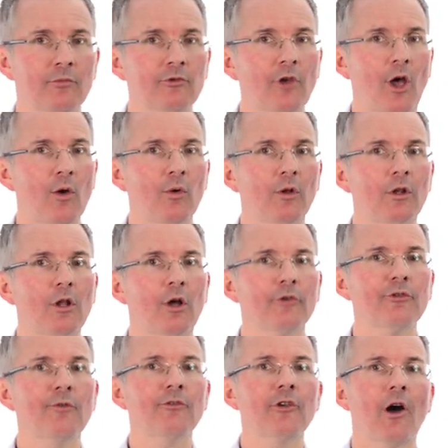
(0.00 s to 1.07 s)
So
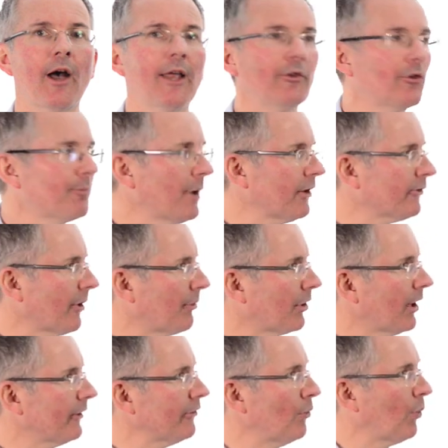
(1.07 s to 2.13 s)
lots of science being
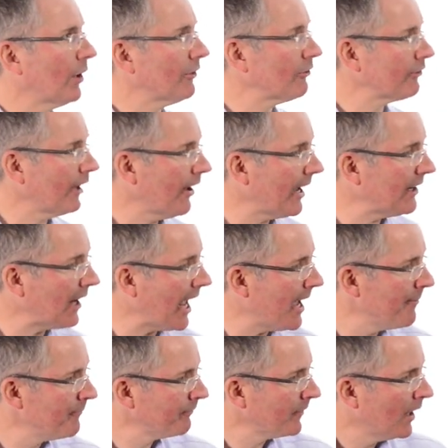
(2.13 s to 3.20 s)
summarized in one slide
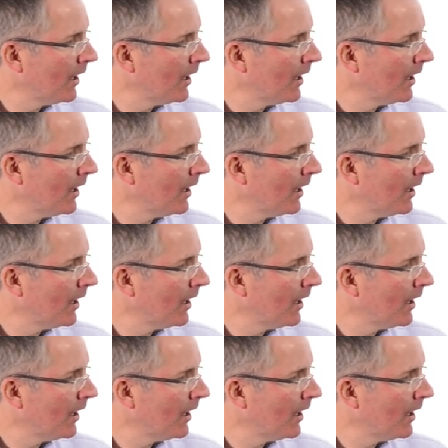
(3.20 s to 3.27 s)
here.